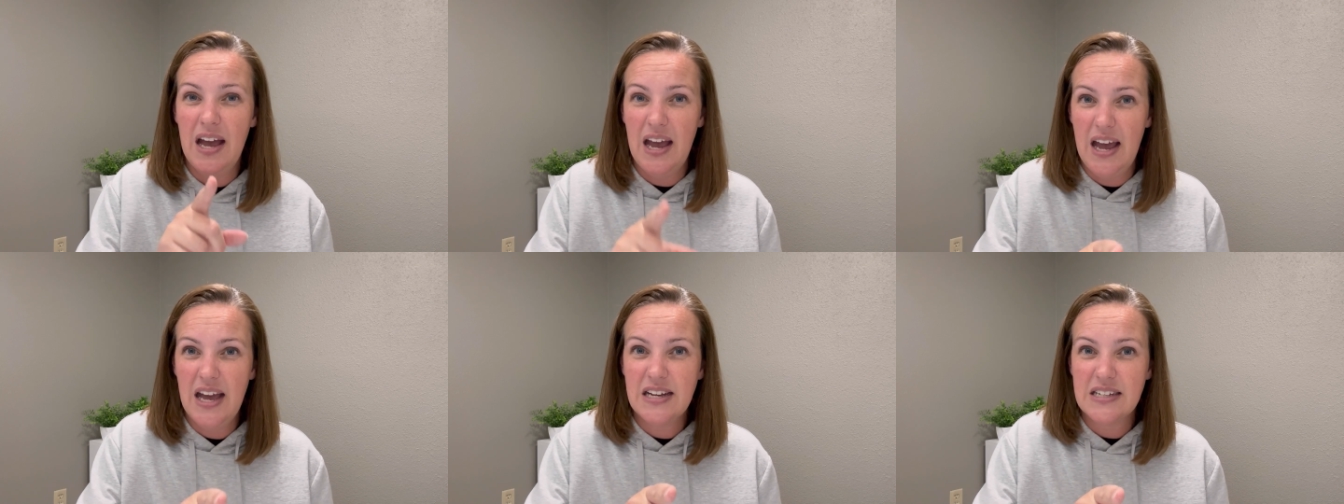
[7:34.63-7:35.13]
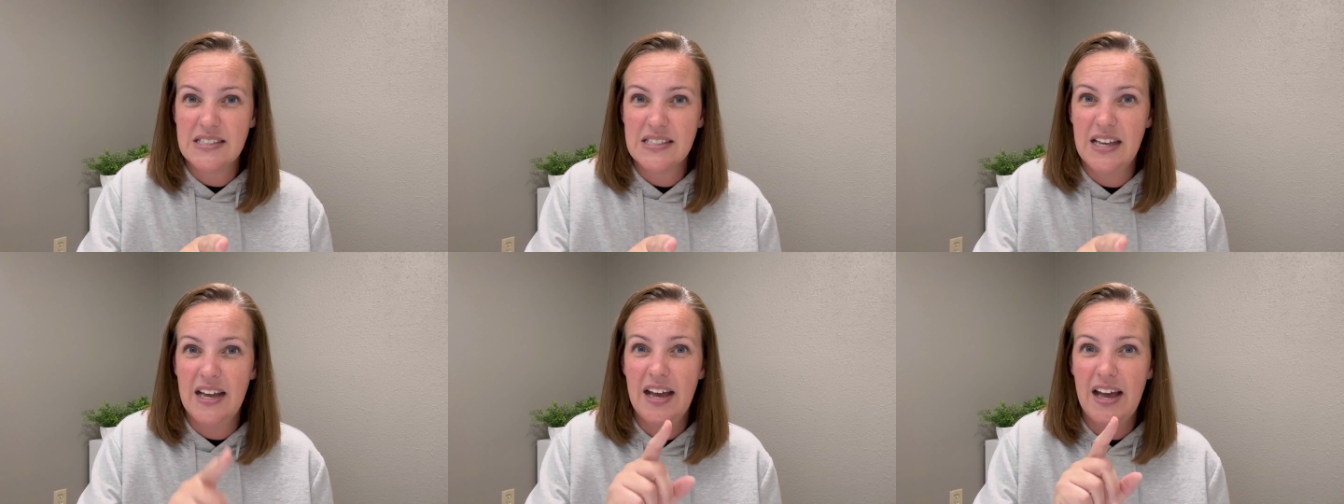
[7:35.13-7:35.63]

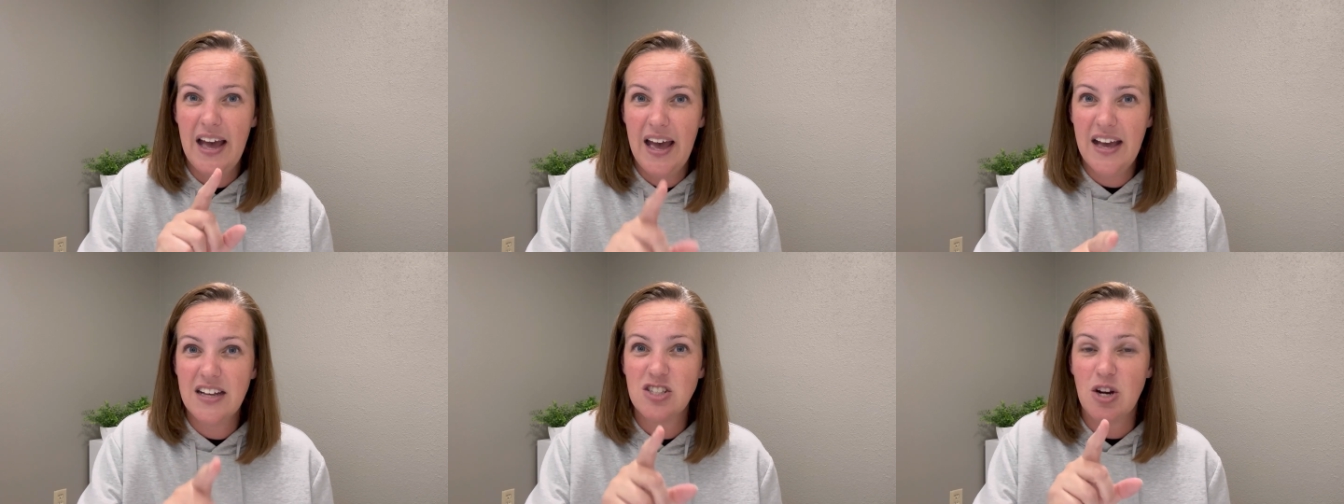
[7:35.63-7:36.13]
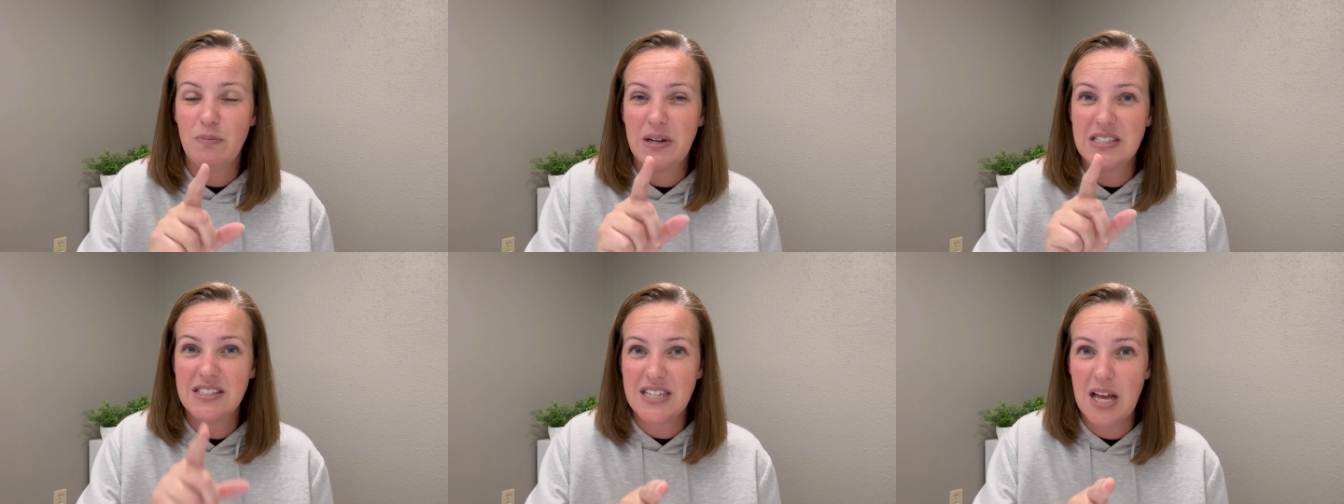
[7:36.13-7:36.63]
eggs. Eggs are my
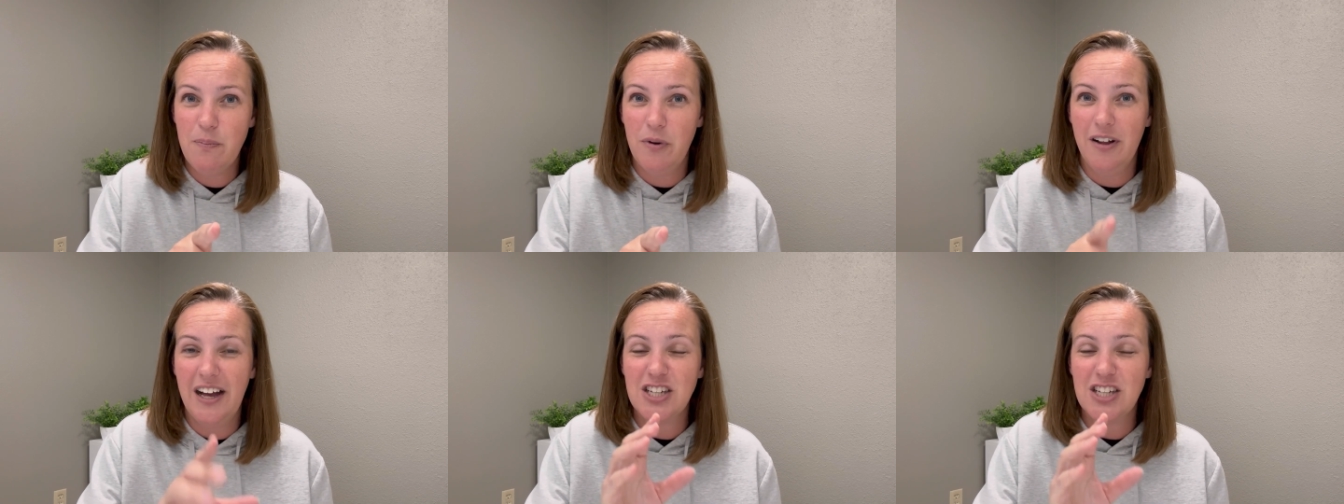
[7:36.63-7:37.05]
staple.